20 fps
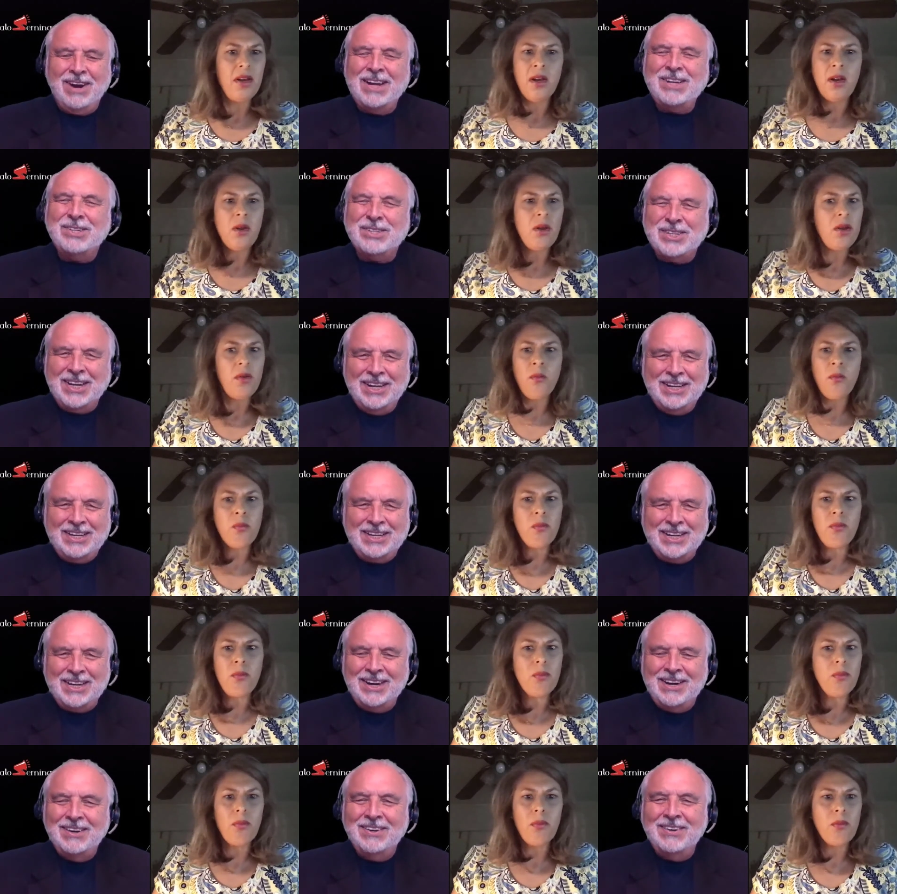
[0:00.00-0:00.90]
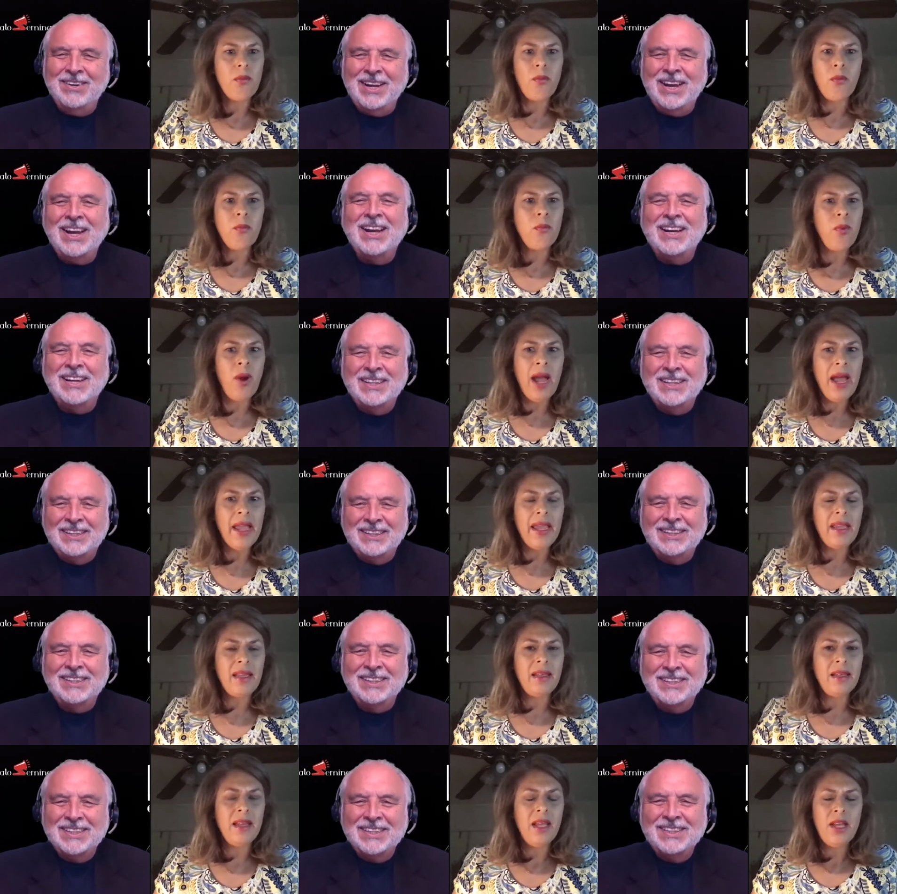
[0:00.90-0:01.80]
Speaker 1: Why should I care? Yeah.
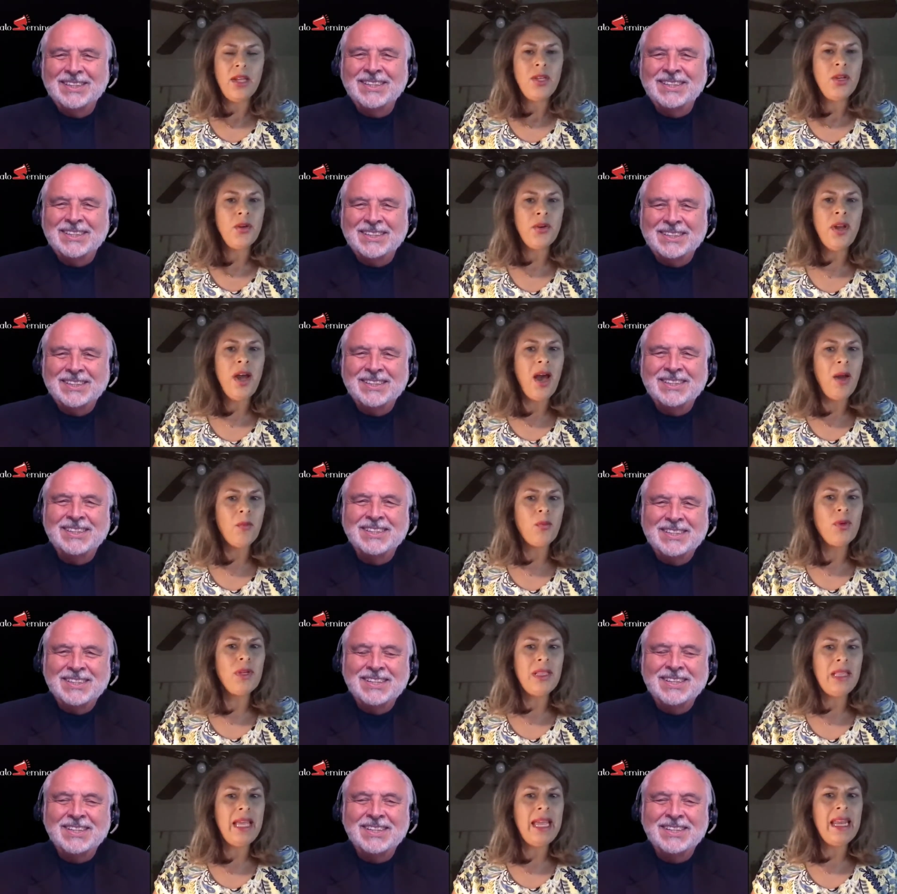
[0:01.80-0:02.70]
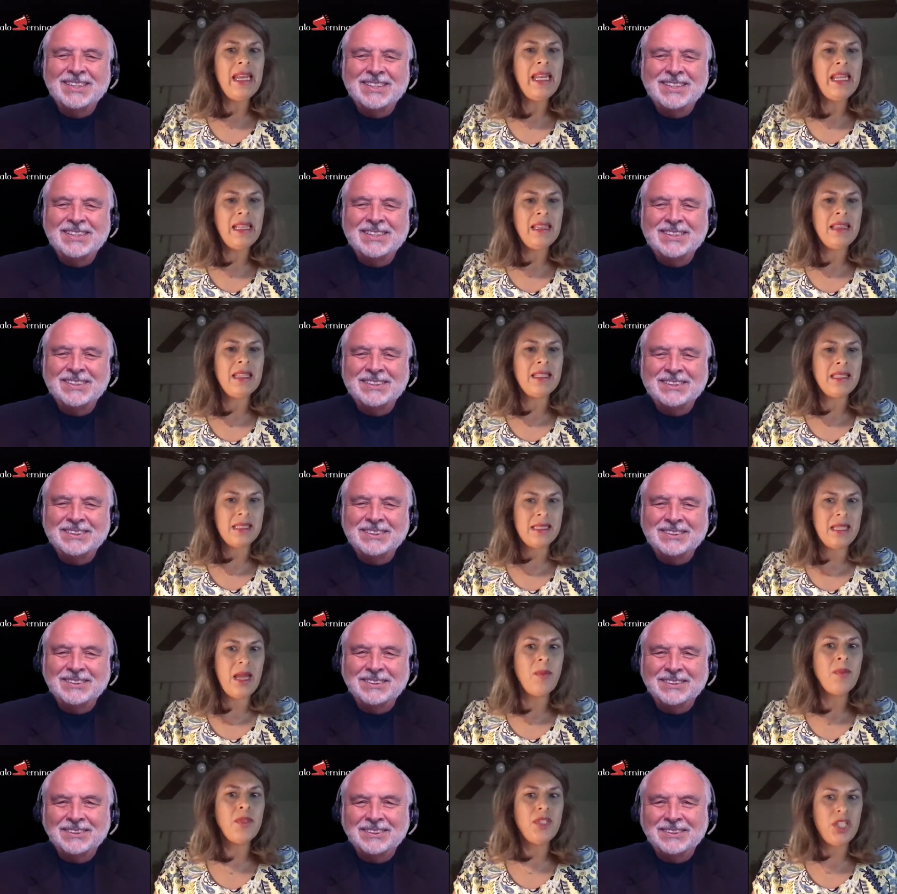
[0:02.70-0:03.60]
Right.
Speaker 2: You're not relating the
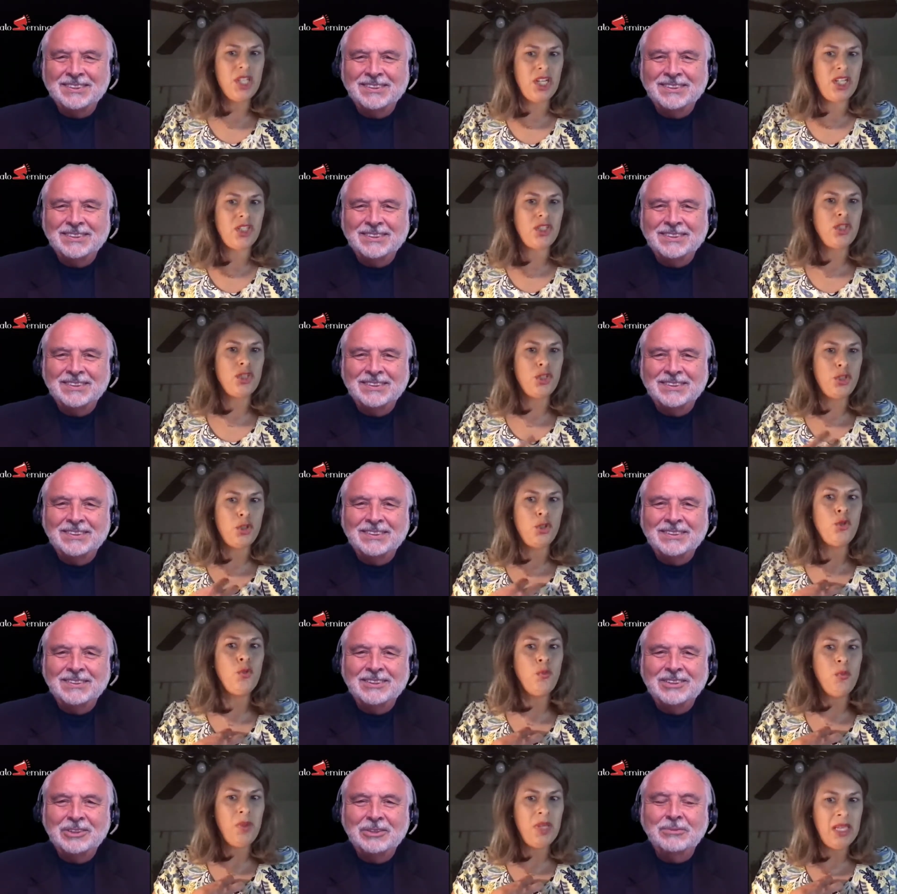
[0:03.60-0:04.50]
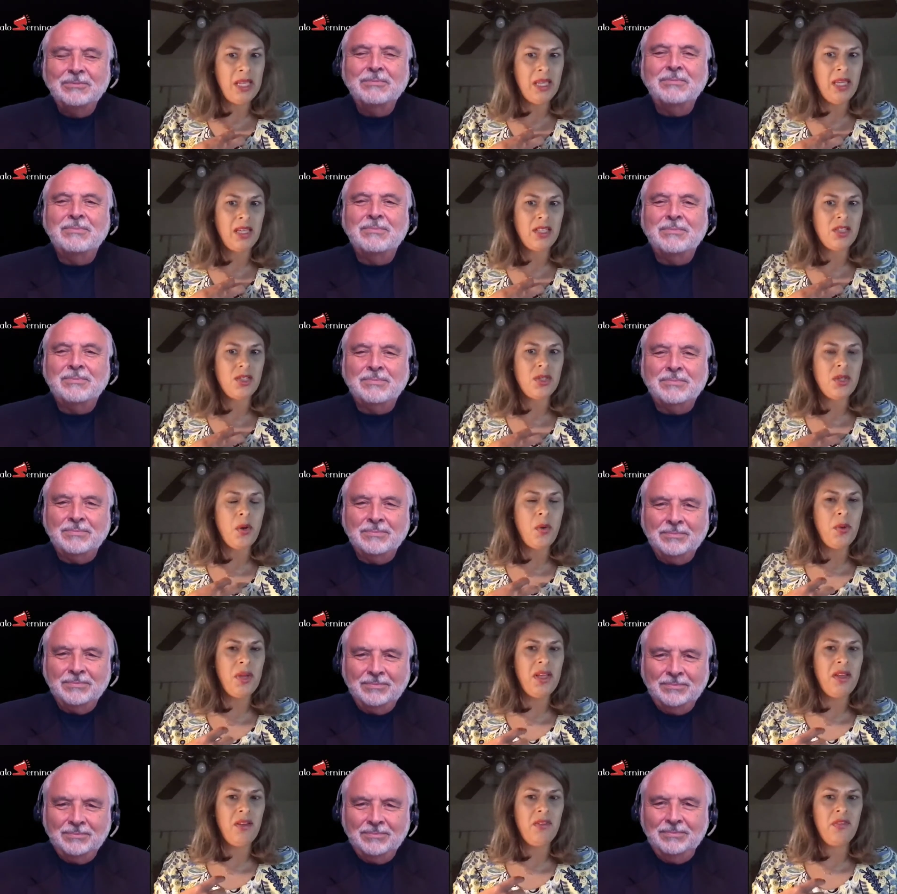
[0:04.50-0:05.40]
subject to me.
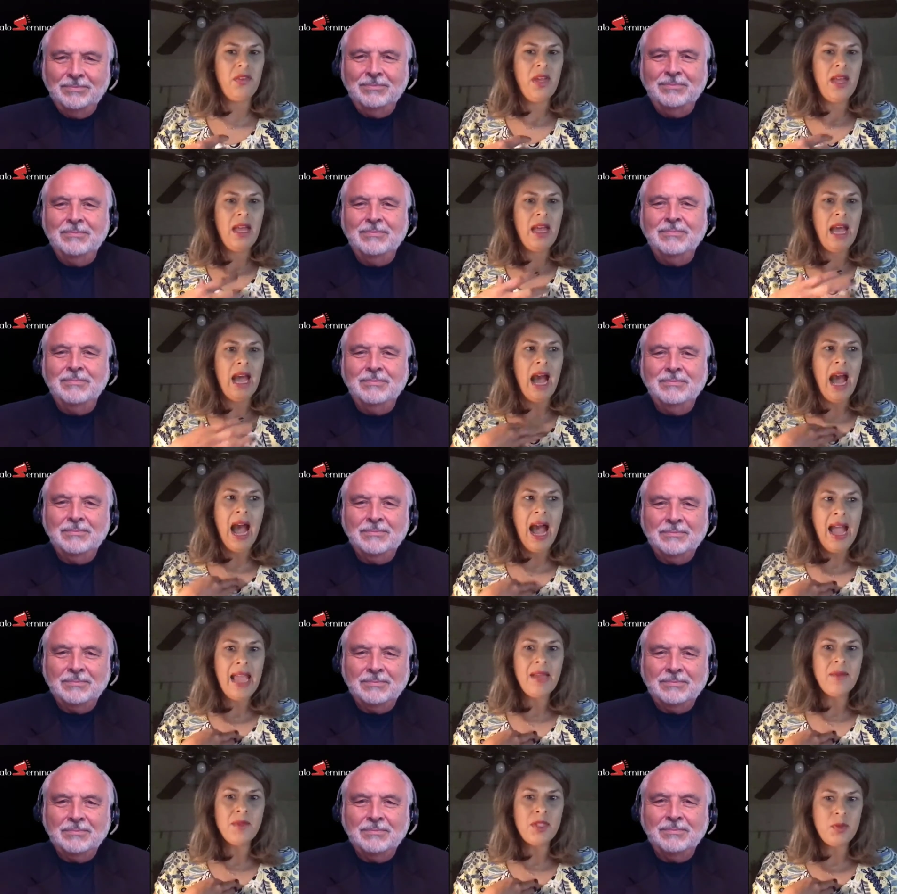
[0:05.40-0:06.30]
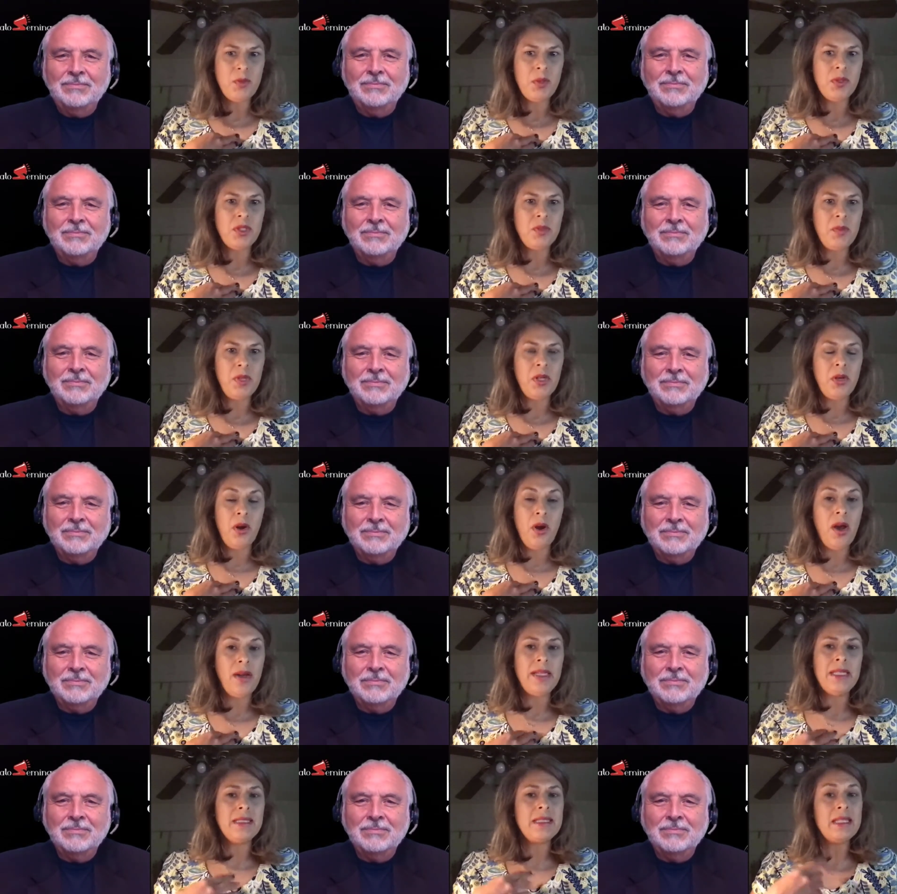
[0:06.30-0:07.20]
So if I am supposed to be your
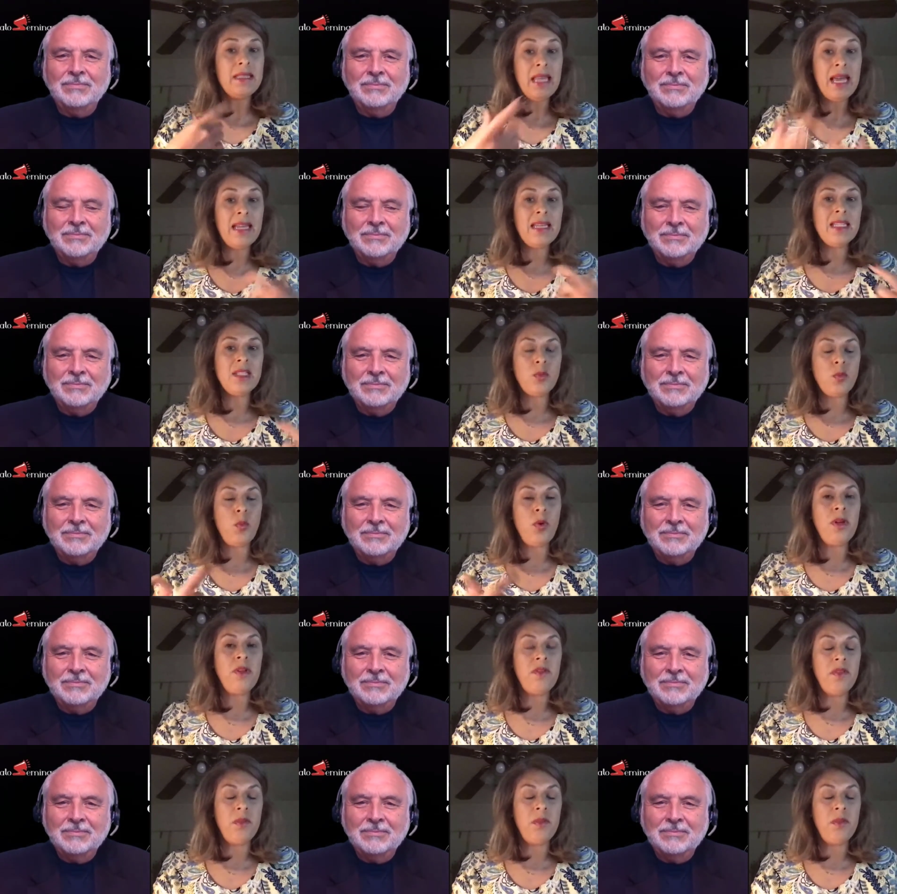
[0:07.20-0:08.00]
audience, and that is one